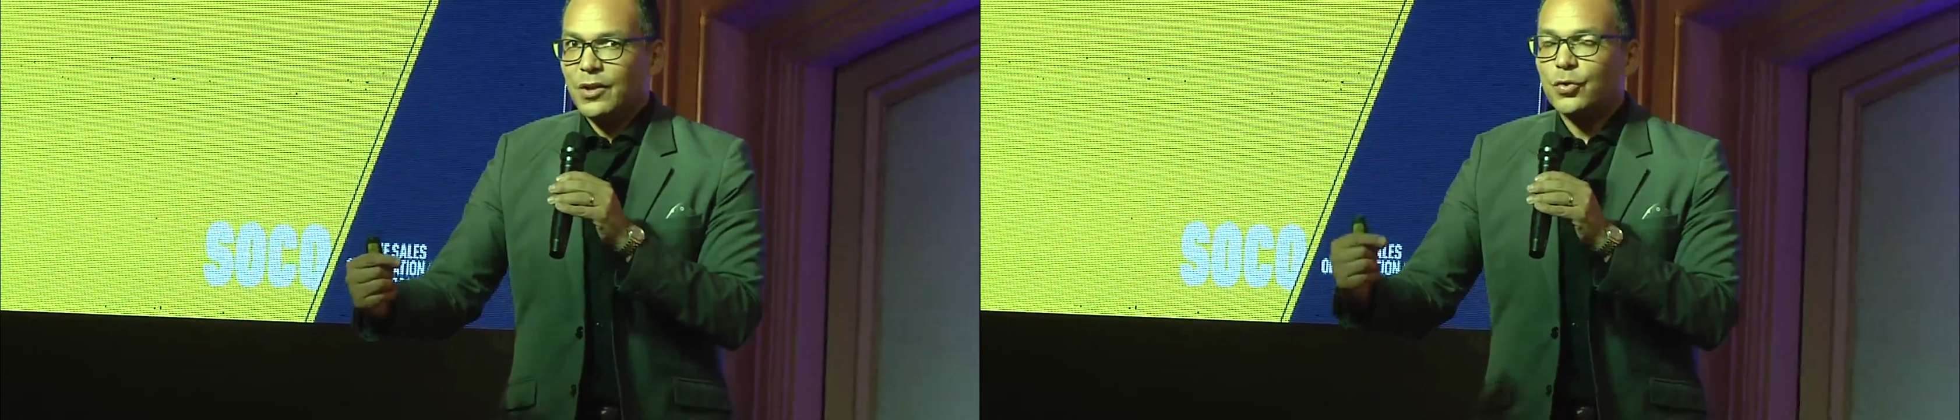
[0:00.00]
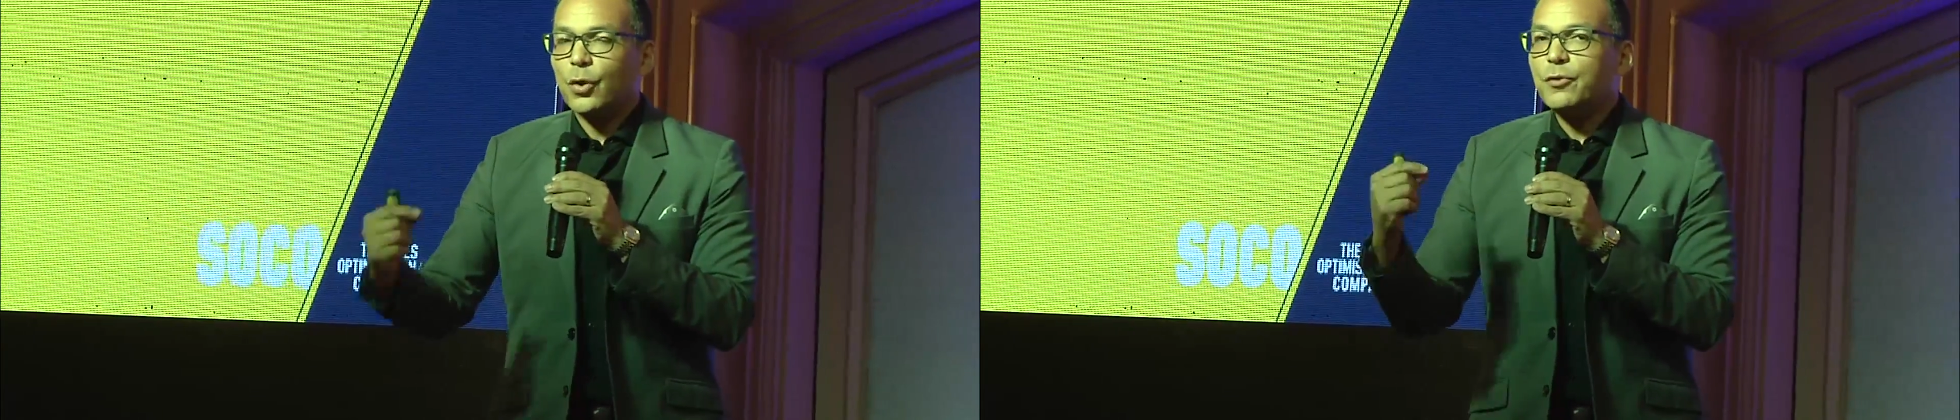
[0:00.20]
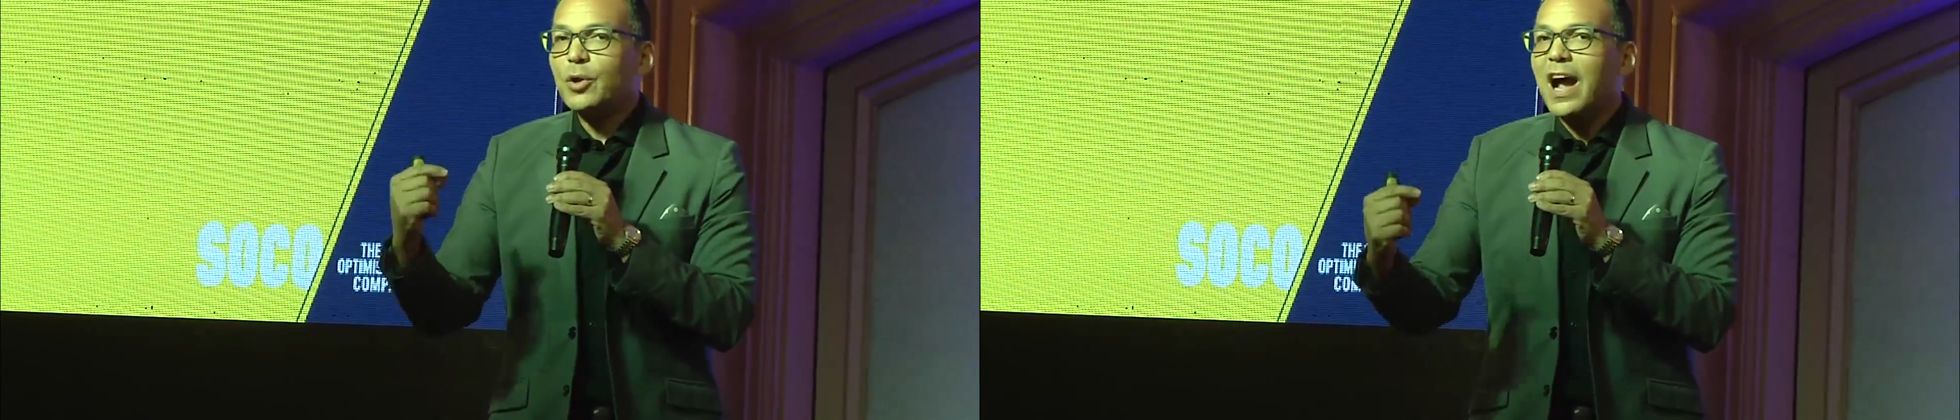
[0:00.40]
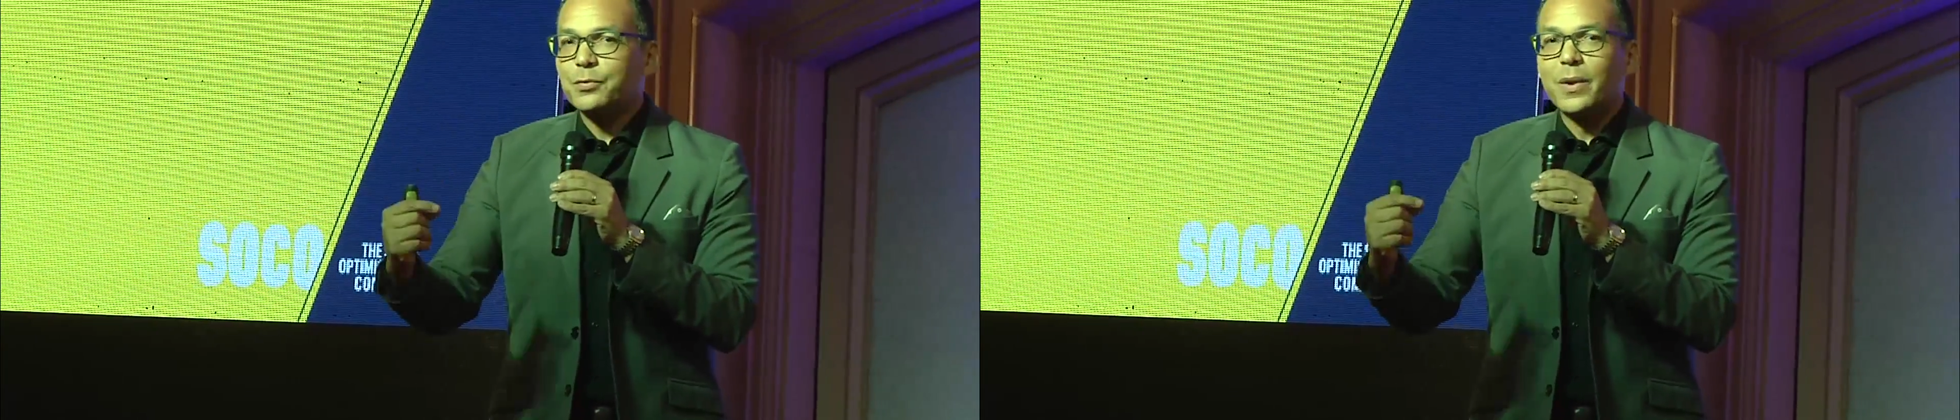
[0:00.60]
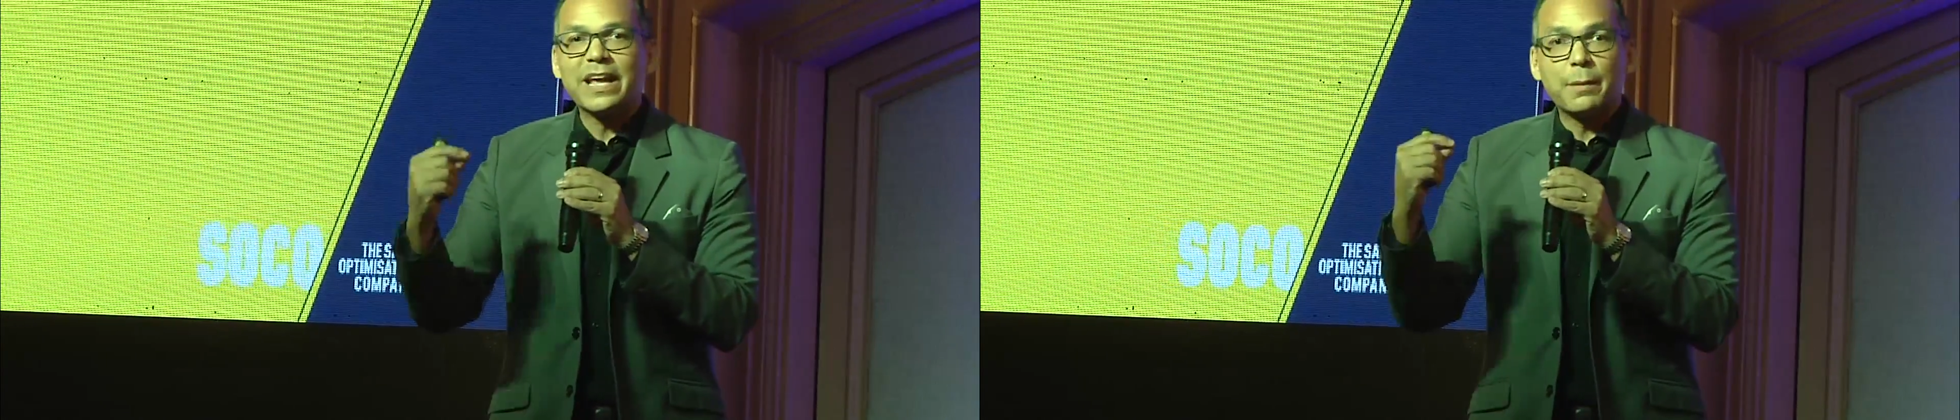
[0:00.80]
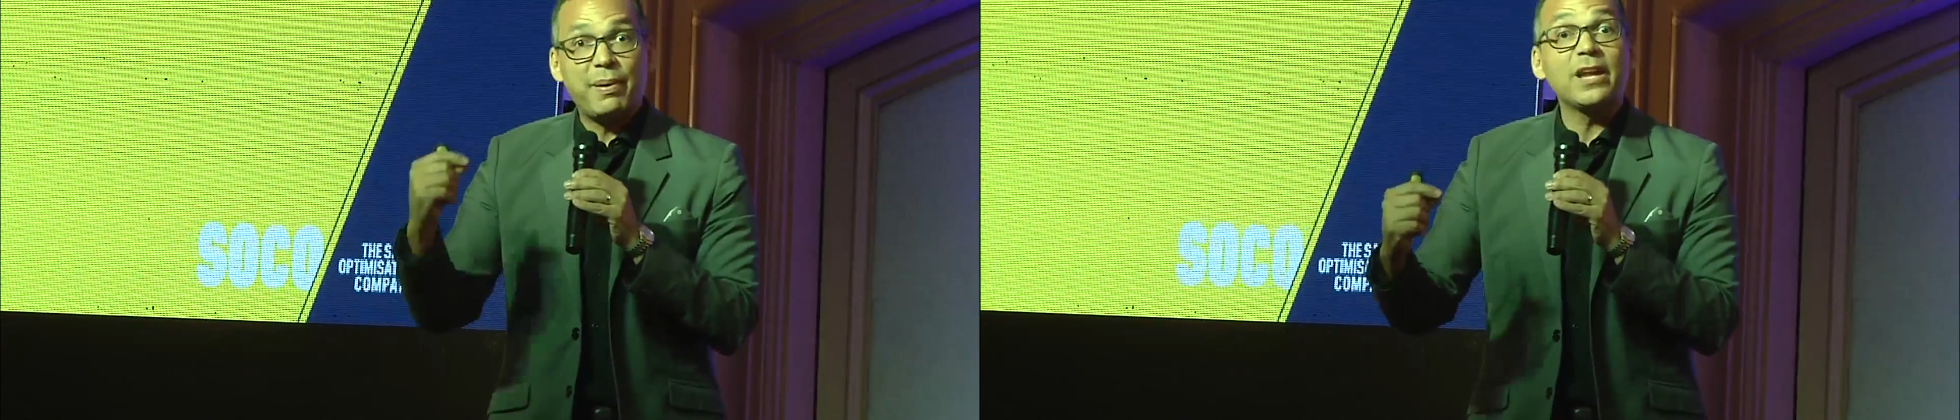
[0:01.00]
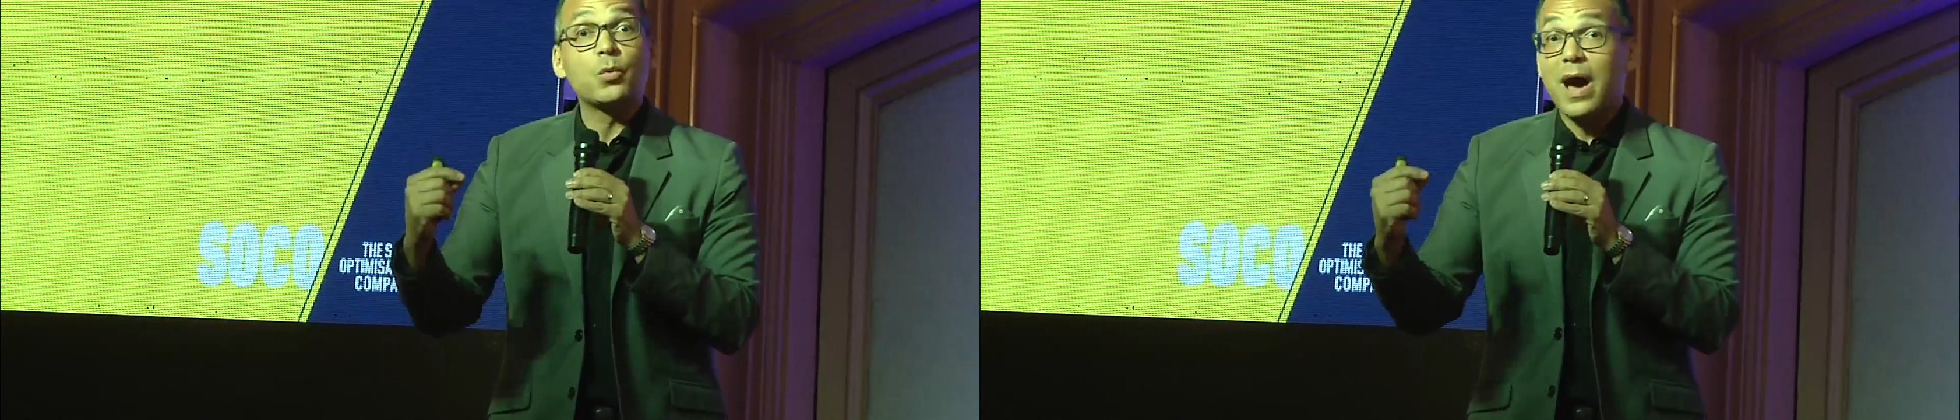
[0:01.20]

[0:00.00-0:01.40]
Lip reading: So if you guys want to get paid